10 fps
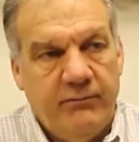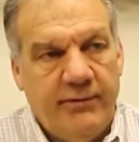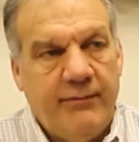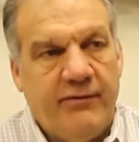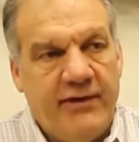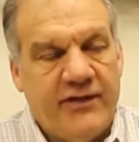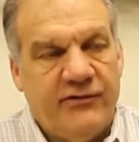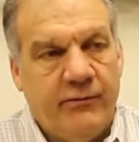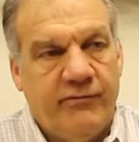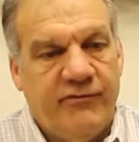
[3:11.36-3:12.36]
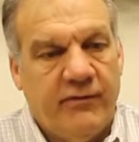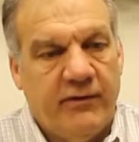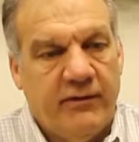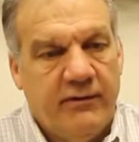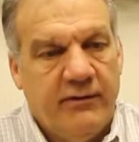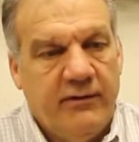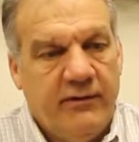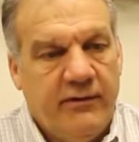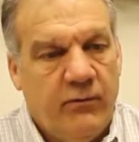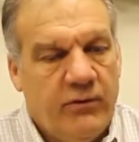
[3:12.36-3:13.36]
People have asked me before,
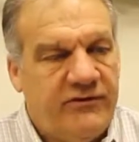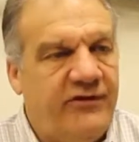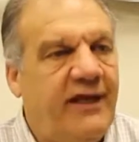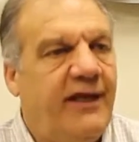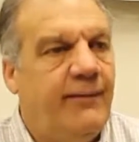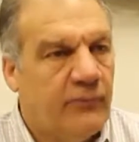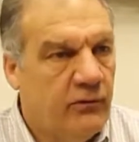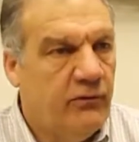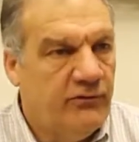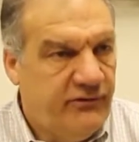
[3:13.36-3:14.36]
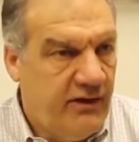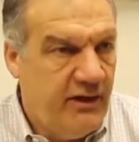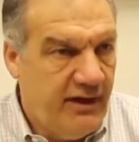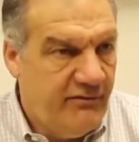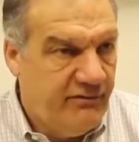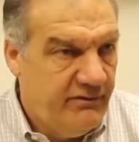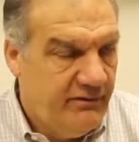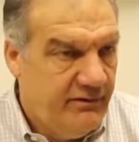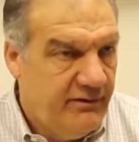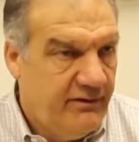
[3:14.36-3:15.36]
what team rules do you have?
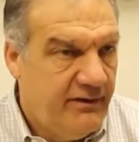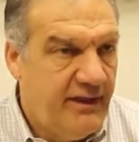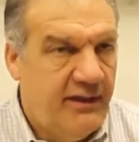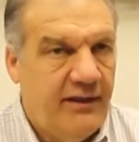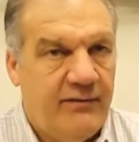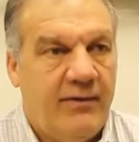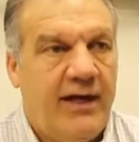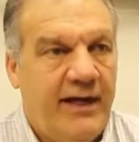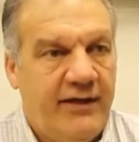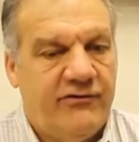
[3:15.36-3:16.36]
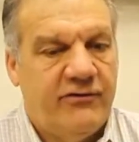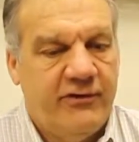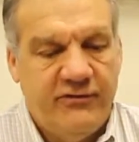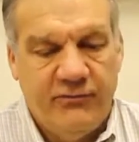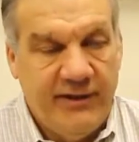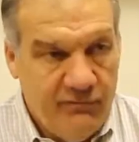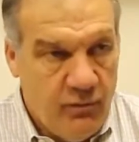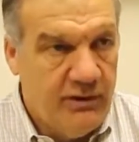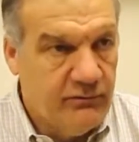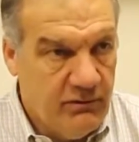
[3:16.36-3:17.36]
And my answer is we have
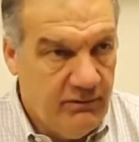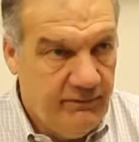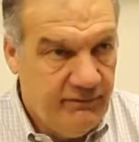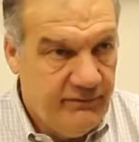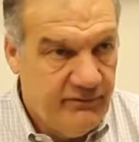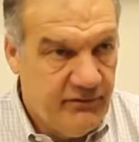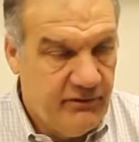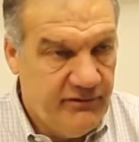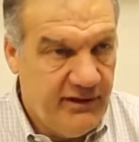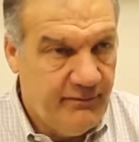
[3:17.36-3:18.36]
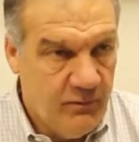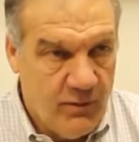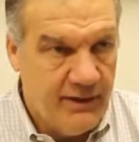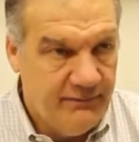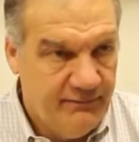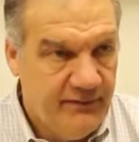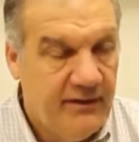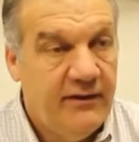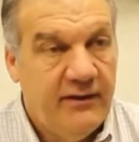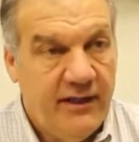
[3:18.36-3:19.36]
one rule for our team, one.
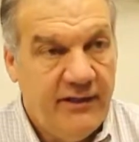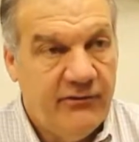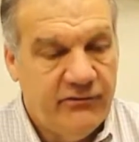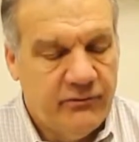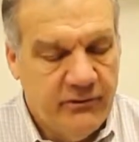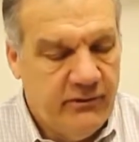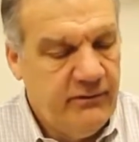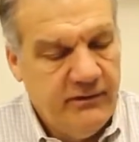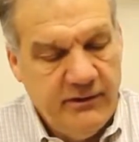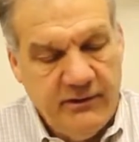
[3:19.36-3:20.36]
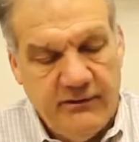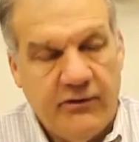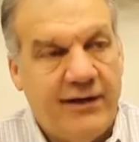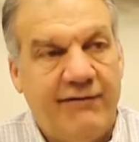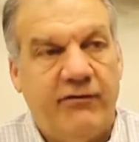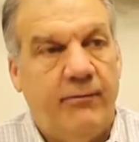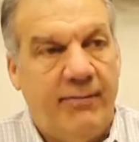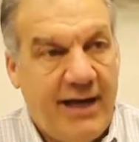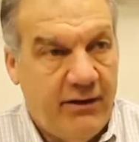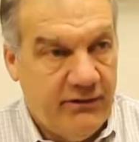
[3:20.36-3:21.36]
And here's the rule. Don't ever
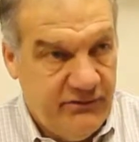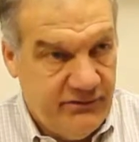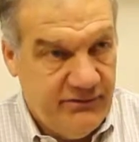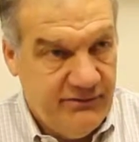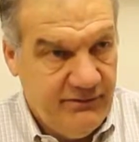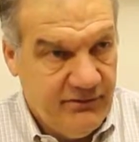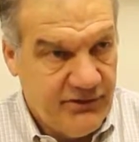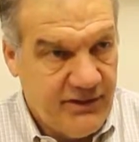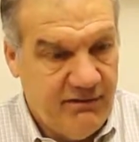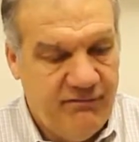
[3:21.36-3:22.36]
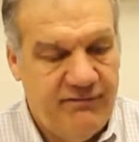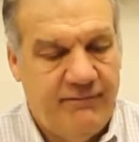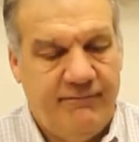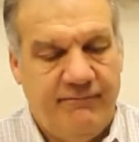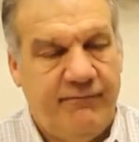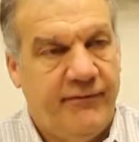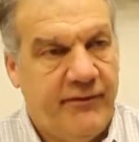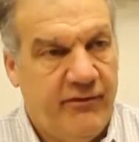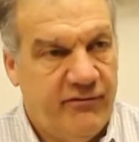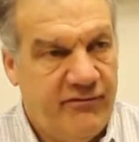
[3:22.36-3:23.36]
embarrass yourself,
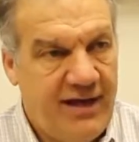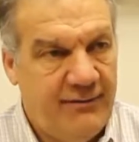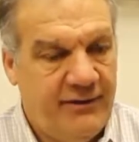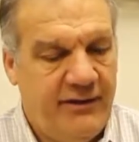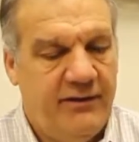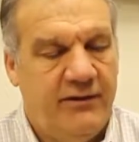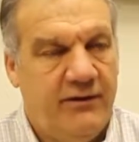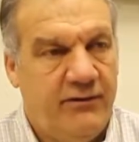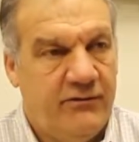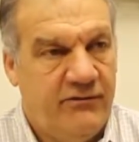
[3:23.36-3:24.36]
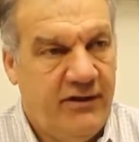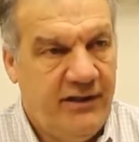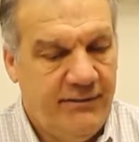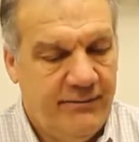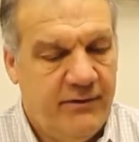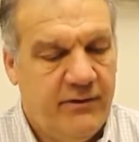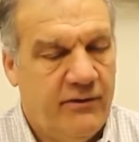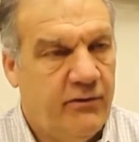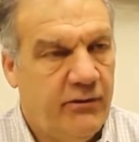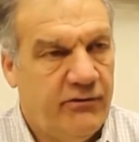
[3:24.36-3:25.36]
your family, your team,
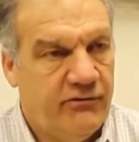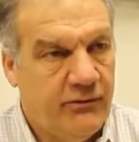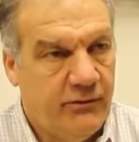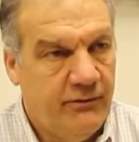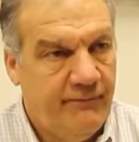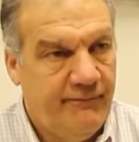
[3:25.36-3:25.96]
or your school.